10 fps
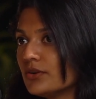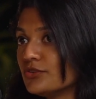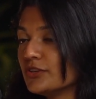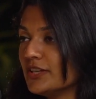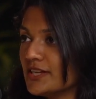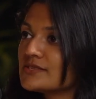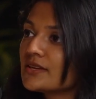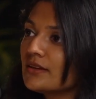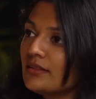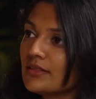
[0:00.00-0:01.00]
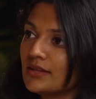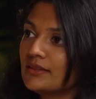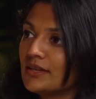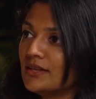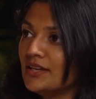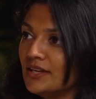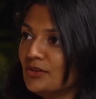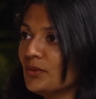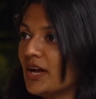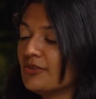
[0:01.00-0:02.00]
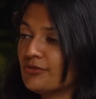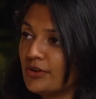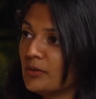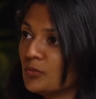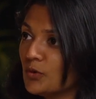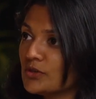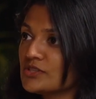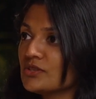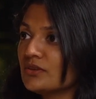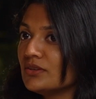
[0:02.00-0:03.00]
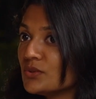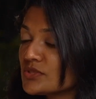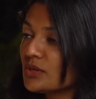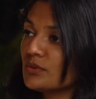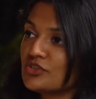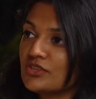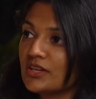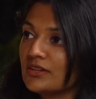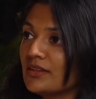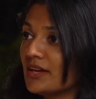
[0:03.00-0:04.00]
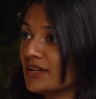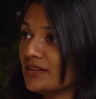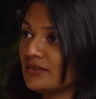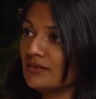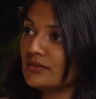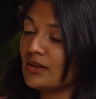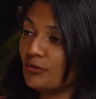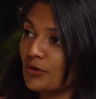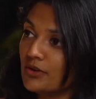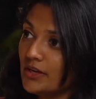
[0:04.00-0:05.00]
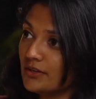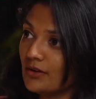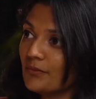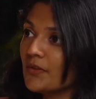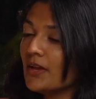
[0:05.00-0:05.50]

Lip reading: realizing that they need to have frameworks using which that can govern data,